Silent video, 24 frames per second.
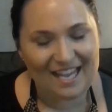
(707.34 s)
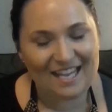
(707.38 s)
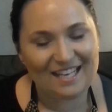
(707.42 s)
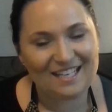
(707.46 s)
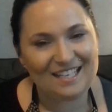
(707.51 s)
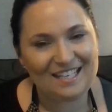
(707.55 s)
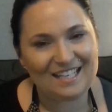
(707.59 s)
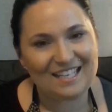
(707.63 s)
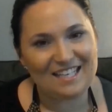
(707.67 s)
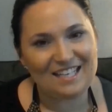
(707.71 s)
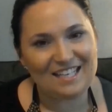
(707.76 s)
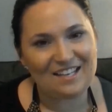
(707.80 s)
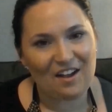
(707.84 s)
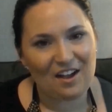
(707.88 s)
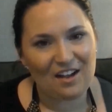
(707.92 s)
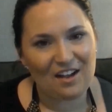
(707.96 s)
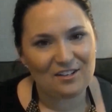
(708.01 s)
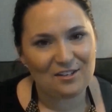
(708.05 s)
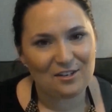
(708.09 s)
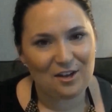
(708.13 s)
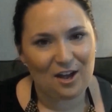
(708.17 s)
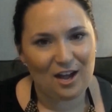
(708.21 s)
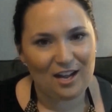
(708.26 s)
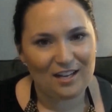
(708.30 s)
And Nikki,
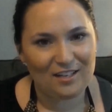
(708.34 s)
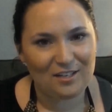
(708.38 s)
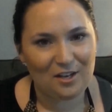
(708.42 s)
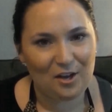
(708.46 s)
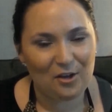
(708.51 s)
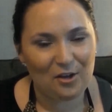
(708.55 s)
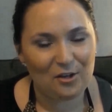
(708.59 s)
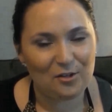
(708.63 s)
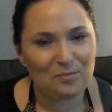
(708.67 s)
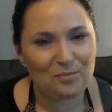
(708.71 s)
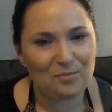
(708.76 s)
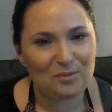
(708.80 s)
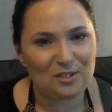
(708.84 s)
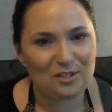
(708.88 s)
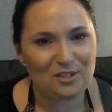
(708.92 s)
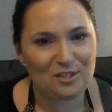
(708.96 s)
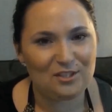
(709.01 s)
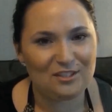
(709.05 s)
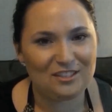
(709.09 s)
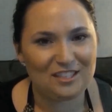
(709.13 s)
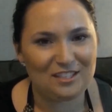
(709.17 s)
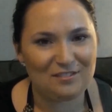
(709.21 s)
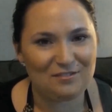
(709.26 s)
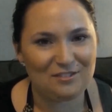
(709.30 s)
I hope
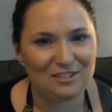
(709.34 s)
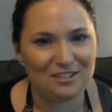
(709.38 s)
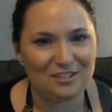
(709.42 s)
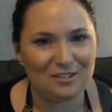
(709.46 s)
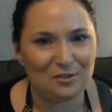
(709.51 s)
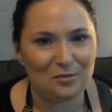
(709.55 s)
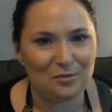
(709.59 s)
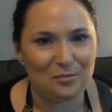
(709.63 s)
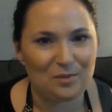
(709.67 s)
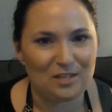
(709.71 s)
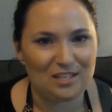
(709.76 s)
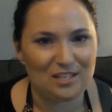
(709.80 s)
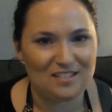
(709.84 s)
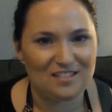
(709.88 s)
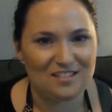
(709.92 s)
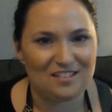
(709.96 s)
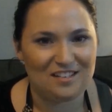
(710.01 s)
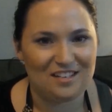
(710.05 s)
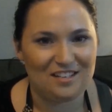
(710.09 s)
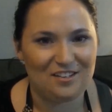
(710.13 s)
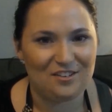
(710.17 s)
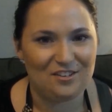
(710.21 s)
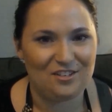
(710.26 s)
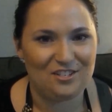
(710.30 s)
that you love the little
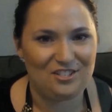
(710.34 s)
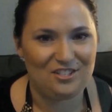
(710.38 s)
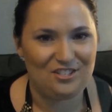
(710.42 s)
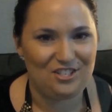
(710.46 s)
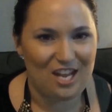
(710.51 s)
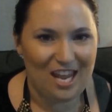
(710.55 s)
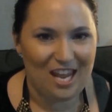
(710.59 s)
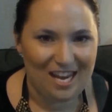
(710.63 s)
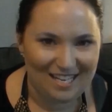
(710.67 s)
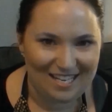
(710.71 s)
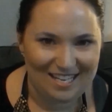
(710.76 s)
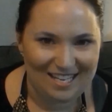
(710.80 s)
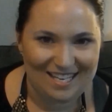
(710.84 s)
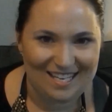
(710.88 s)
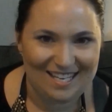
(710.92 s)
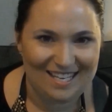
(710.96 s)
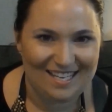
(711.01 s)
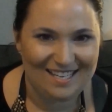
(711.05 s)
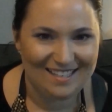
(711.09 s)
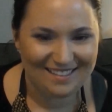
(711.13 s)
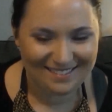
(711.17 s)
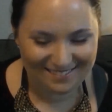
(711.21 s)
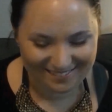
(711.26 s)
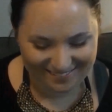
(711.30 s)
present I got
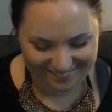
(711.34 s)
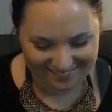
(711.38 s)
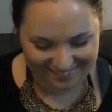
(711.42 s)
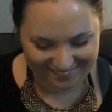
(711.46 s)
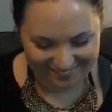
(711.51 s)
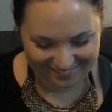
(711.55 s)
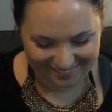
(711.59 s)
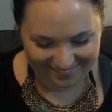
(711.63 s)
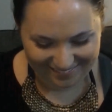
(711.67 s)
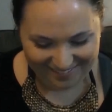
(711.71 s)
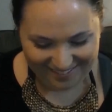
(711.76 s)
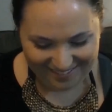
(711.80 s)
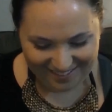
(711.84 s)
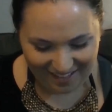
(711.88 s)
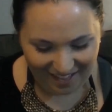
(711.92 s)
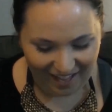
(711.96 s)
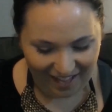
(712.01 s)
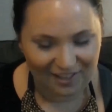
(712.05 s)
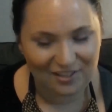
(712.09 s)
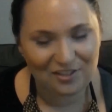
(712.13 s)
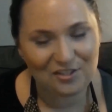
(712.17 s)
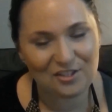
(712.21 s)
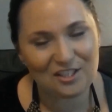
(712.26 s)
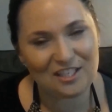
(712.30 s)
Jetty.
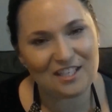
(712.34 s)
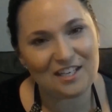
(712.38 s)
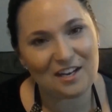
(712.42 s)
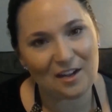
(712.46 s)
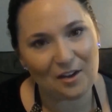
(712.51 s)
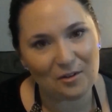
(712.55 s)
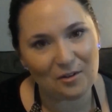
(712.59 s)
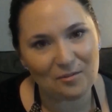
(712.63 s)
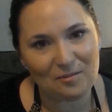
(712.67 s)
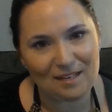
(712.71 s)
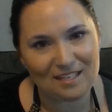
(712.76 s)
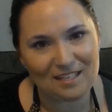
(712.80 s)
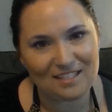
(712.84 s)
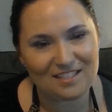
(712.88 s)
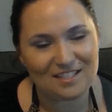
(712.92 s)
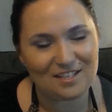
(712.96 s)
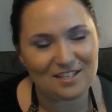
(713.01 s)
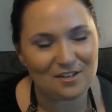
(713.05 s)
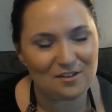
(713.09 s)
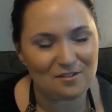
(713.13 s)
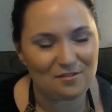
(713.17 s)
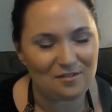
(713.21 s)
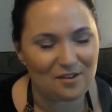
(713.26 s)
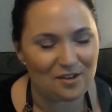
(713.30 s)
I couldn't help
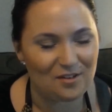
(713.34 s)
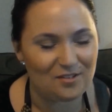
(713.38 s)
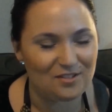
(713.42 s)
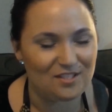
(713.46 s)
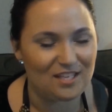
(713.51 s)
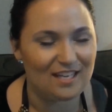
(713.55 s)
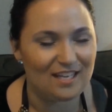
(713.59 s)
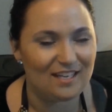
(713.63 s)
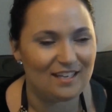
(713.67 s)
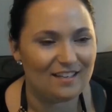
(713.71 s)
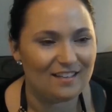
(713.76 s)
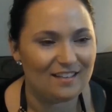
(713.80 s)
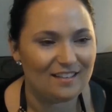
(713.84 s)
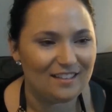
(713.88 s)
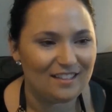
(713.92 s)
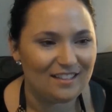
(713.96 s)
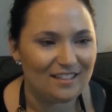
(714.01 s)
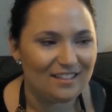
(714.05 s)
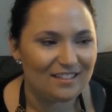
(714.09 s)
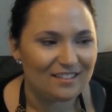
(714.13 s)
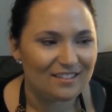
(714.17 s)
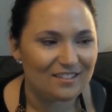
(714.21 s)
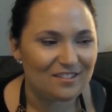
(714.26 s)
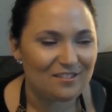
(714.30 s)
myself. I was like,
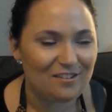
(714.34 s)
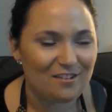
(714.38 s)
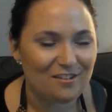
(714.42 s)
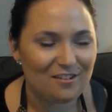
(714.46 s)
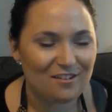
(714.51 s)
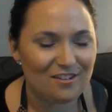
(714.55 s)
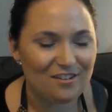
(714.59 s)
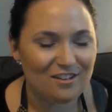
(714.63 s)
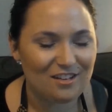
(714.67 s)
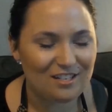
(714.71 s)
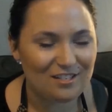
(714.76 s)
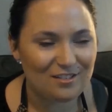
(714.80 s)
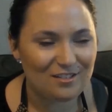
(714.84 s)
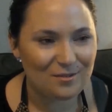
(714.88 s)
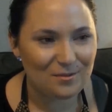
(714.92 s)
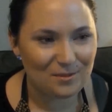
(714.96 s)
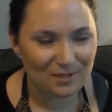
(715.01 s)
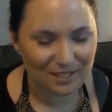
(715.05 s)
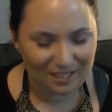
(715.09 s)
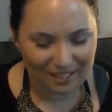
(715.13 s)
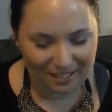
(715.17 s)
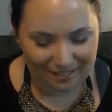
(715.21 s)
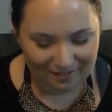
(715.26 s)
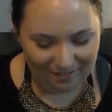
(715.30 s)
oh, I
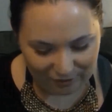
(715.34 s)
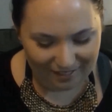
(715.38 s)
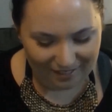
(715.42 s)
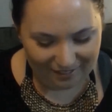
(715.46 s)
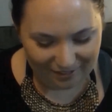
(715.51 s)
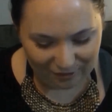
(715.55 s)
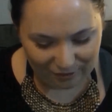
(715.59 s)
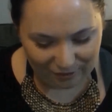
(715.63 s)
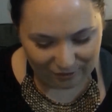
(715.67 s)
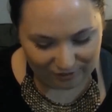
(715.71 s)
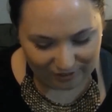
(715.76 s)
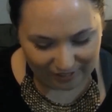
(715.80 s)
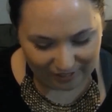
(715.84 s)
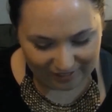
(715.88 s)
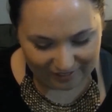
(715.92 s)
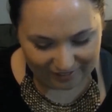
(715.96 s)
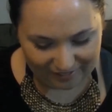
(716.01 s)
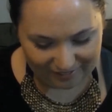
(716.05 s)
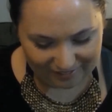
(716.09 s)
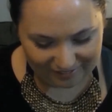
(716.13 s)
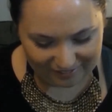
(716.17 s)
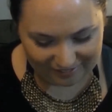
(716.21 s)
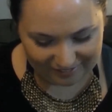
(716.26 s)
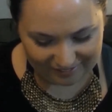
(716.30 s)
just want to get like you,
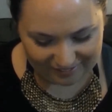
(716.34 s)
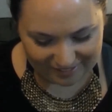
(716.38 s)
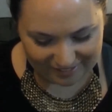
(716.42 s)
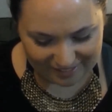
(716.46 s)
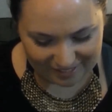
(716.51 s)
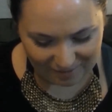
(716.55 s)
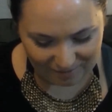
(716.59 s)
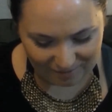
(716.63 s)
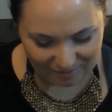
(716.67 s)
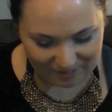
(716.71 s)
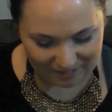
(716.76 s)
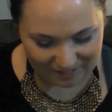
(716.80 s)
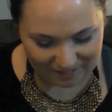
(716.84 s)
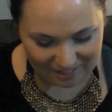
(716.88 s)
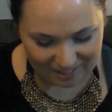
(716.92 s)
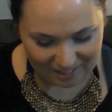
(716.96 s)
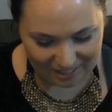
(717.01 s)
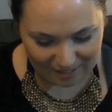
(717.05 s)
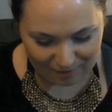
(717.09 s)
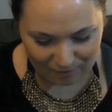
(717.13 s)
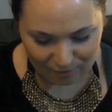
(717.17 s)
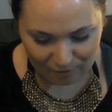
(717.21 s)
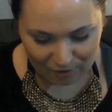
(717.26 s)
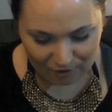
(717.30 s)
like something
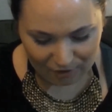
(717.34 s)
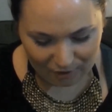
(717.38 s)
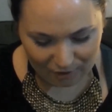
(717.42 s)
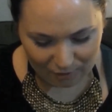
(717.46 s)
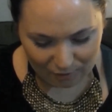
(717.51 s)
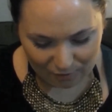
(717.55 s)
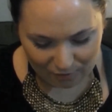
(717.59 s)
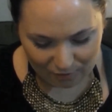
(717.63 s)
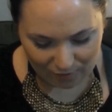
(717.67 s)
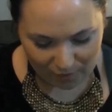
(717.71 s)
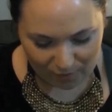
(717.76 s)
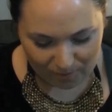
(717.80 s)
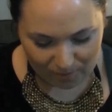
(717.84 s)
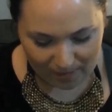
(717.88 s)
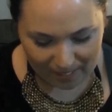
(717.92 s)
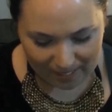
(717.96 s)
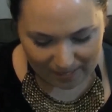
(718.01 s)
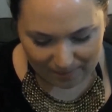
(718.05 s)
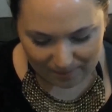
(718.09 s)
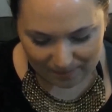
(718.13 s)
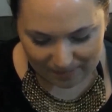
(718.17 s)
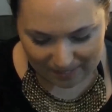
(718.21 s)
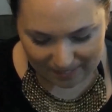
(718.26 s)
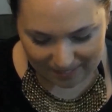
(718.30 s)
to give your little fur
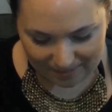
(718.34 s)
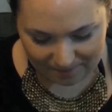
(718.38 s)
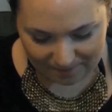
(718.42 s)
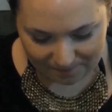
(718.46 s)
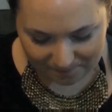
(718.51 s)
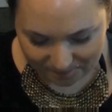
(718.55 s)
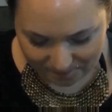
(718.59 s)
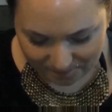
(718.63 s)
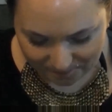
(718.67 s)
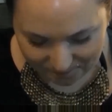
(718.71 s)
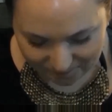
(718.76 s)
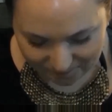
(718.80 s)
baby.